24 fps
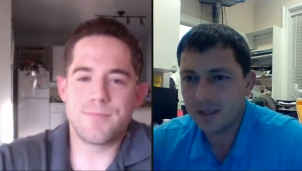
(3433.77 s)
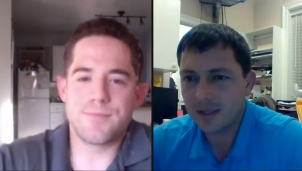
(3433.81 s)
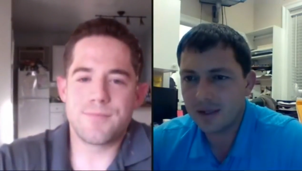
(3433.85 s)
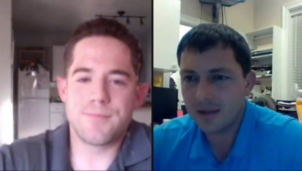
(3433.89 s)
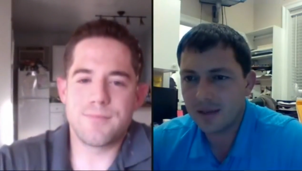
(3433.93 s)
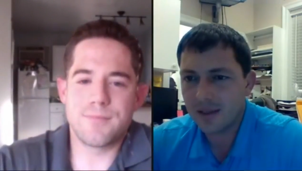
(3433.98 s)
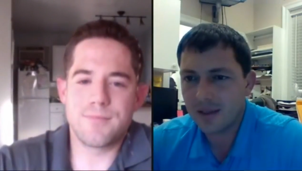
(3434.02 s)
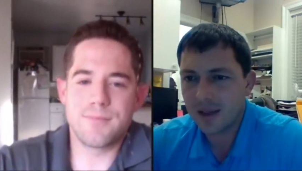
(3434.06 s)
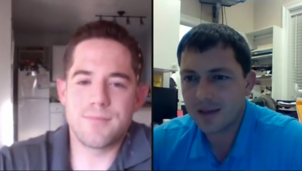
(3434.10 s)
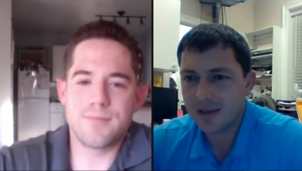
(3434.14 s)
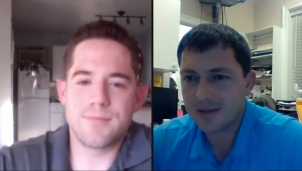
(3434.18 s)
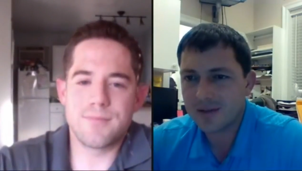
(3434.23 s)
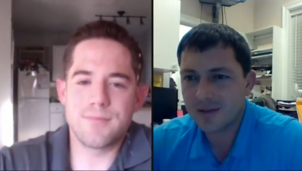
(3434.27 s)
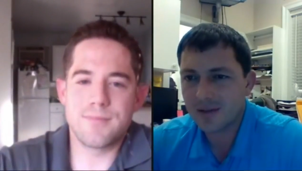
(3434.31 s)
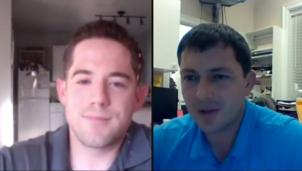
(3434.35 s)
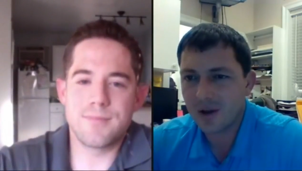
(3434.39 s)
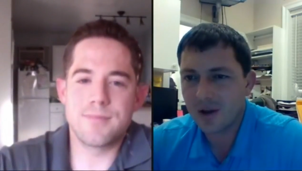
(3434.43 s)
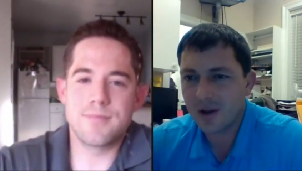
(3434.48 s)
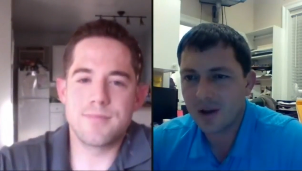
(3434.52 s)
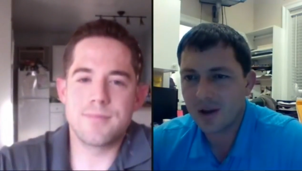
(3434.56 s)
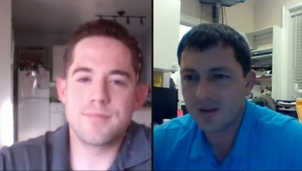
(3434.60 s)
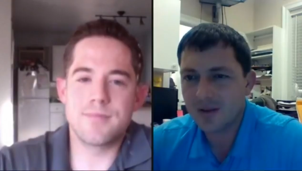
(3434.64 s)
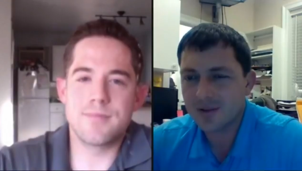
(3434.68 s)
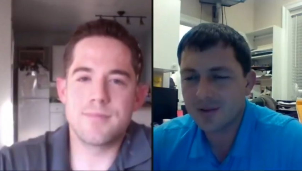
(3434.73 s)
Speaker 1: Any
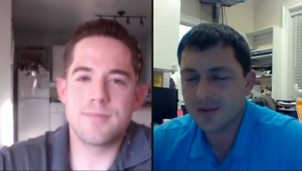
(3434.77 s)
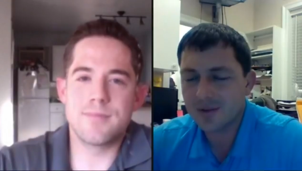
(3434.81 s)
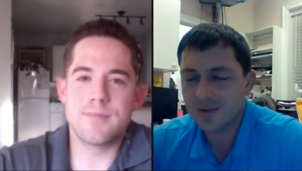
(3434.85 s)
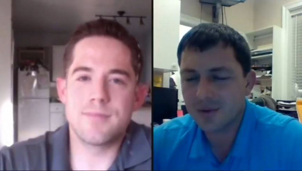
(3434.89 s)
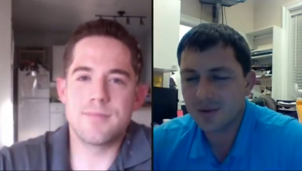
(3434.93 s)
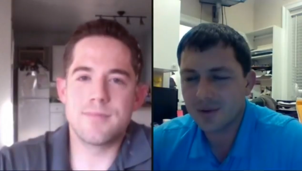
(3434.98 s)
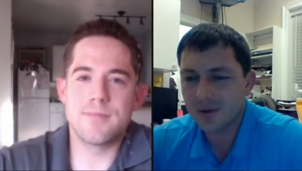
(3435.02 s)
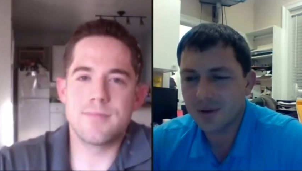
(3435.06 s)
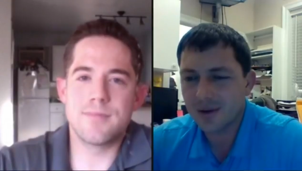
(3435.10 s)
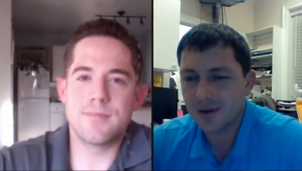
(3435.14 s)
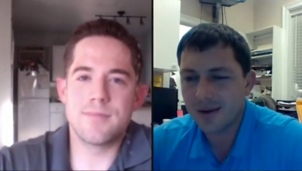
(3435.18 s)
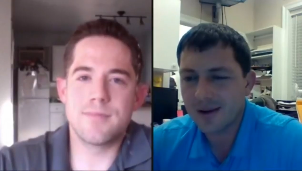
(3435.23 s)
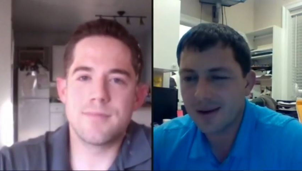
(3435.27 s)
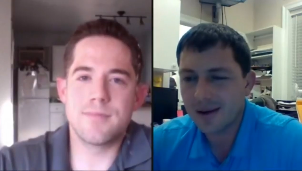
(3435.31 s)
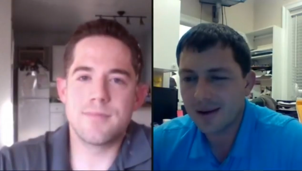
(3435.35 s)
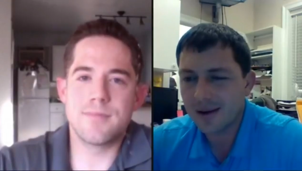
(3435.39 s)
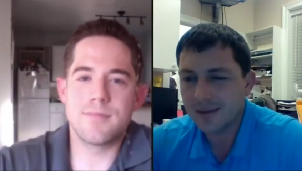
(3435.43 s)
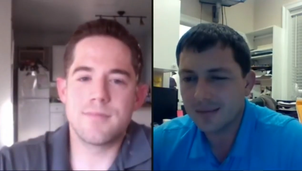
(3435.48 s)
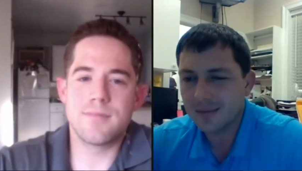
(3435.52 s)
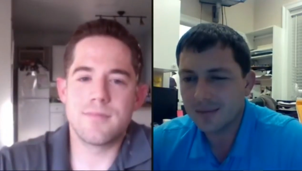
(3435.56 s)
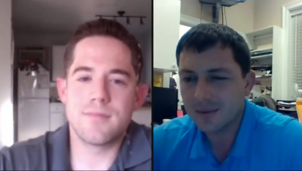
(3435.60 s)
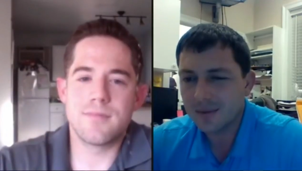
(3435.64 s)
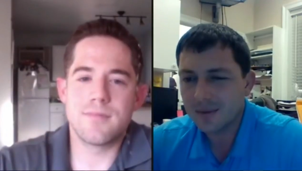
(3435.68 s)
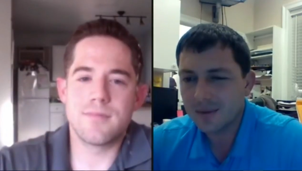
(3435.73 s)
last thoughts
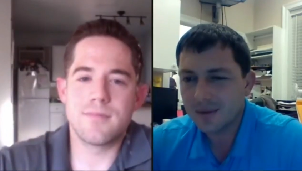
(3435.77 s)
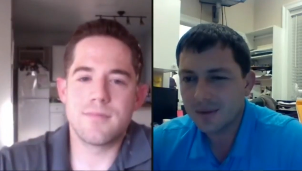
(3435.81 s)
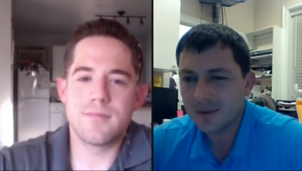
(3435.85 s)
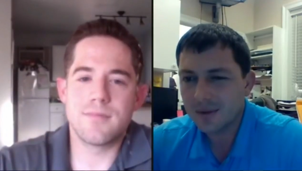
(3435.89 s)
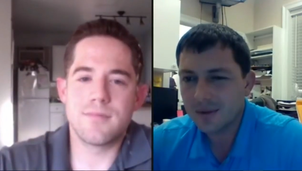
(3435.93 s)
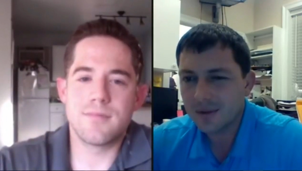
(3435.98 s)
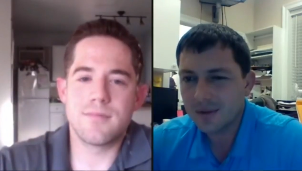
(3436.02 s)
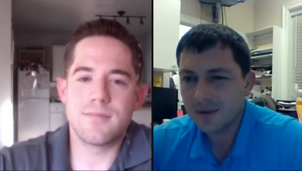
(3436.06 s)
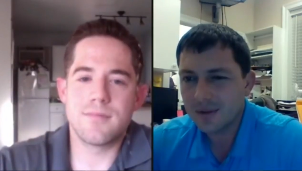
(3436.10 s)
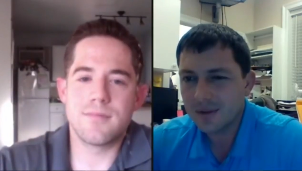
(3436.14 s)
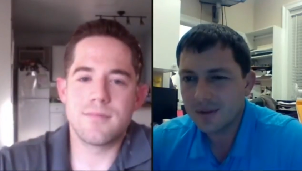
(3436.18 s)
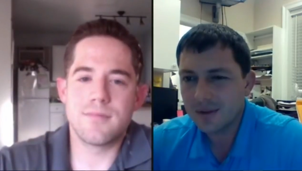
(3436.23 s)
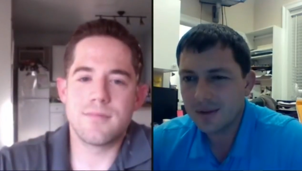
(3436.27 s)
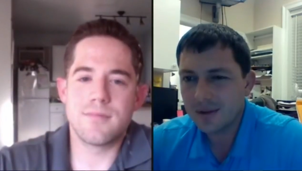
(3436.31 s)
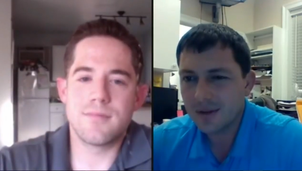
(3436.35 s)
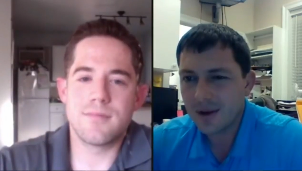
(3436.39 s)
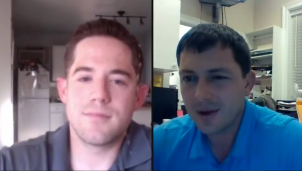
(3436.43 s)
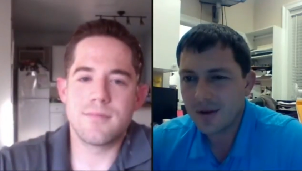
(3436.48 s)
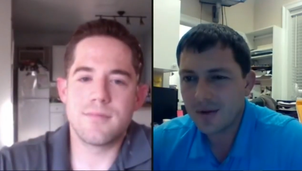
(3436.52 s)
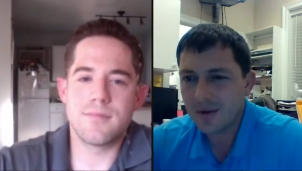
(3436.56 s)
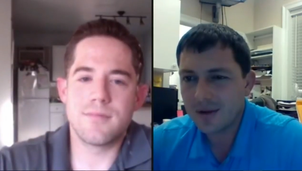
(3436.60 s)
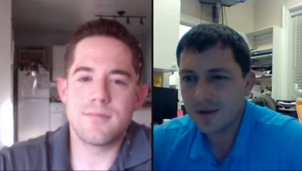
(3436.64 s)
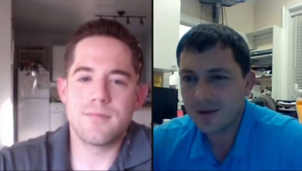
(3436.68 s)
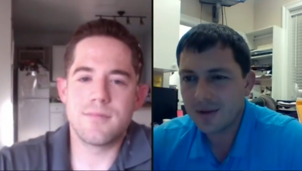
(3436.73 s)
or you
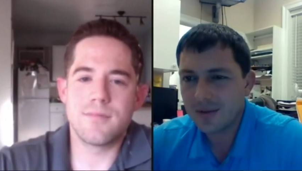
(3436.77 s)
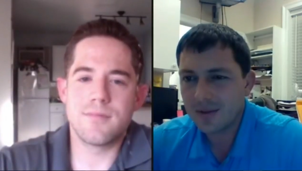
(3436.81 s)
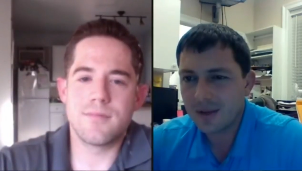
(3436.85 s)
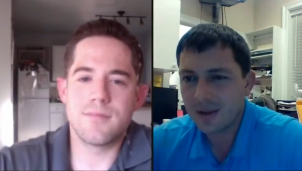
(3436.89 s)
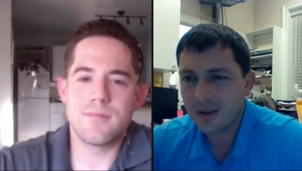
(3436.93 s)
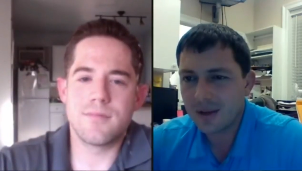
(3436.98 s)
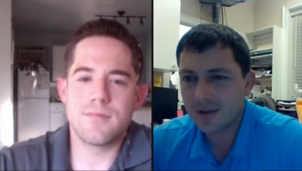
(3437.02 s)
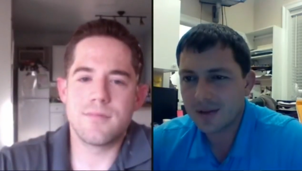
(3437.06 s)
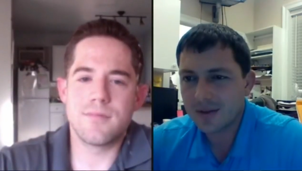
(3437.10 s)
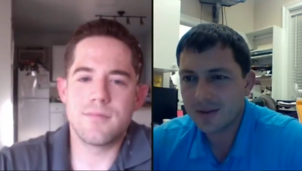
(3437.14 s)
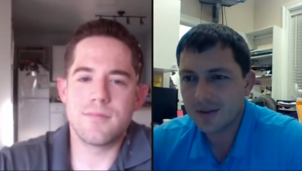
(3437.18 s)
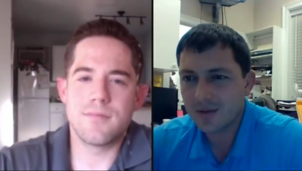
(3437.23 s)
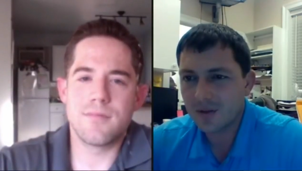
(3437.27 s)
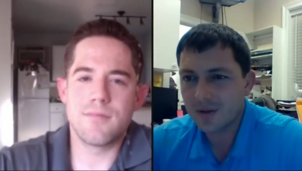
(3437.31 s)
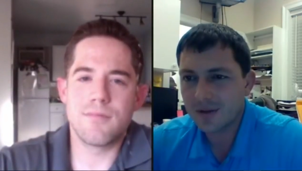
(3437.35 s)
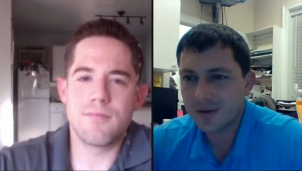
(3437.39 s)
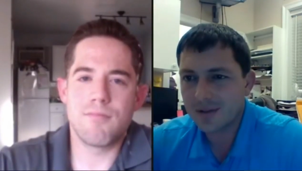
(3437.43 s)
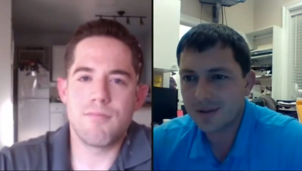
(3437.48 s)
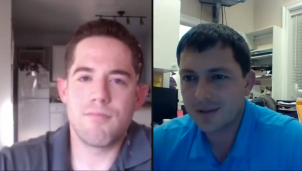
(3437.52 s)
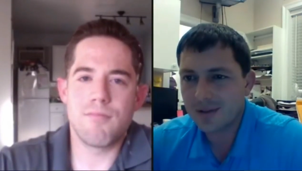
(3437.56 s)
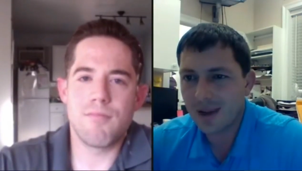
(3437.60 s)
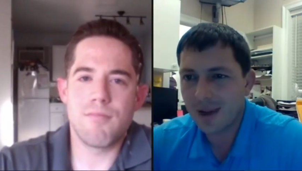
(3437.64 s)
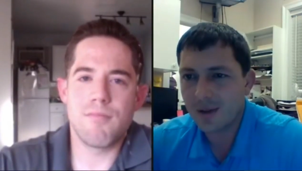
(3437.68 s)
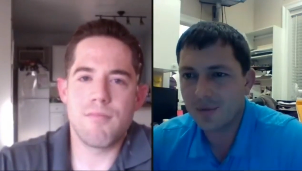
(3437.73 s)
know, anything else you
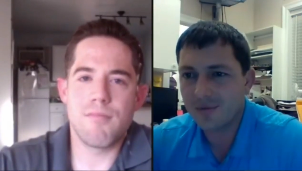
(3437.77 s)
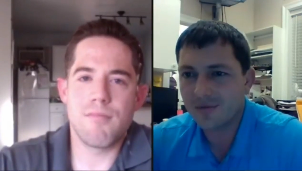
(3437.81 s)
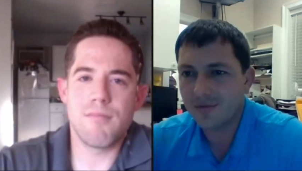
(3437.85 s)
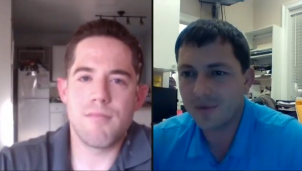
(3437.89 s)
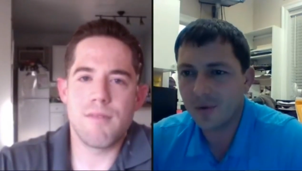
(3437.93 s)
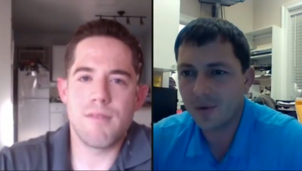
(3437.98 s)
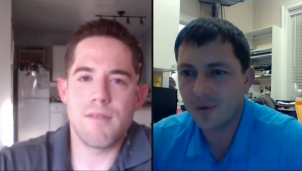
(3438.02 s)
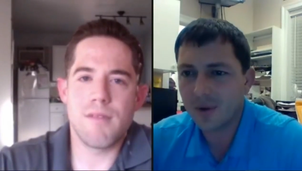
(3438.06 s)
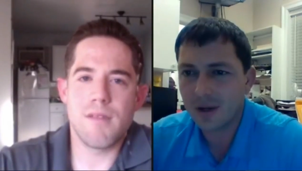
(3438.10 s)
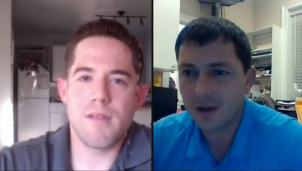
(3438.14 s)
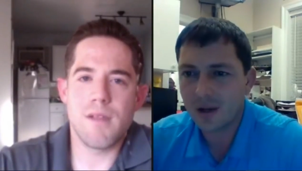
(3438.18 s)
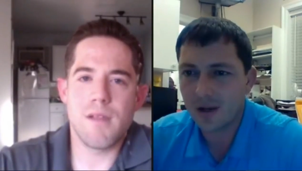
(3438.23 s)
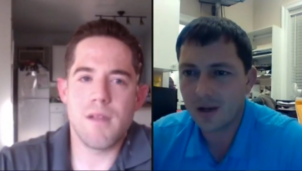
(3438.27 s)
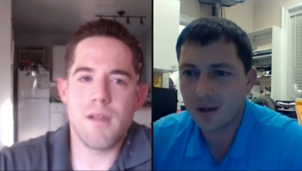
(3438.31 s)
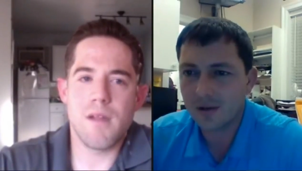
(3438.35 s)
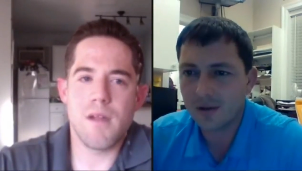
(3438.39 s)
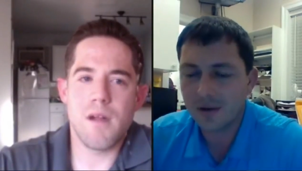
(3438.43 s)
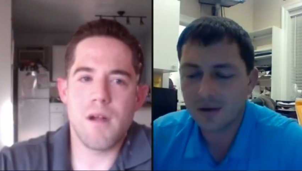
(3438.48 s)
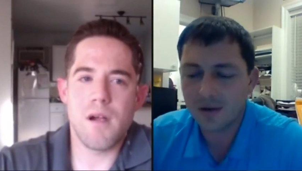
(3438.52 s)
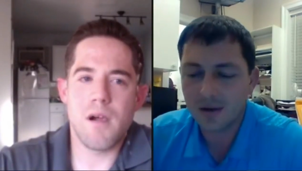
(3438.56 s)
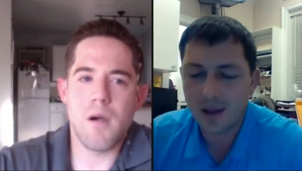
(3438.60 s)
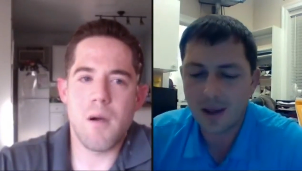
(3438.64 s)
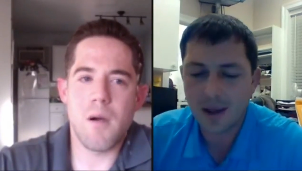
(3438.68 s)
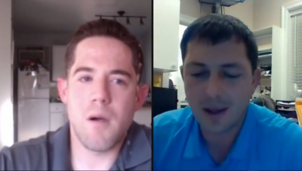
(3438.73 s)
want to say before we
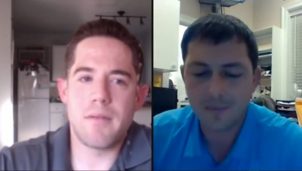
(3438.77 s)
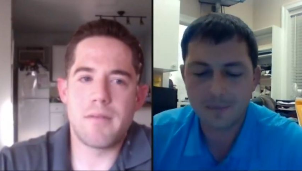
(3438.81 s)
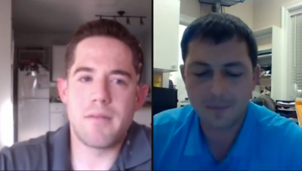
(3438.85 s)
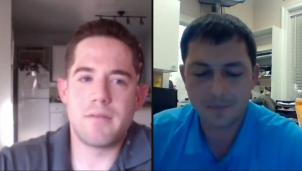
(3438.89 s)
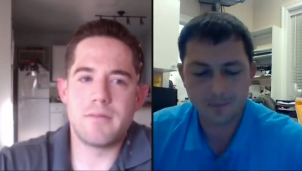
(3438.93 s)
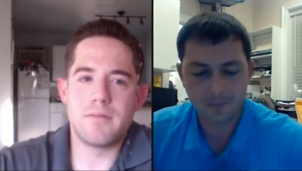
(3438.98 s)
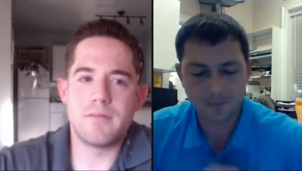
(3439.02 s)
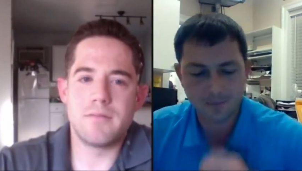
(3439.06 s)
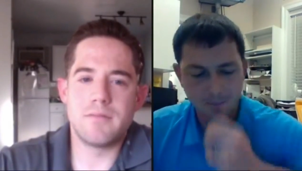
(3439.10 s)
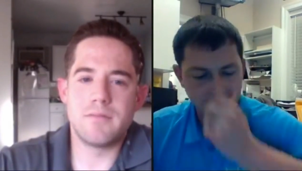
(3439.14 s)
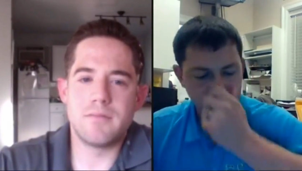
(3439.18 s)
call it a day?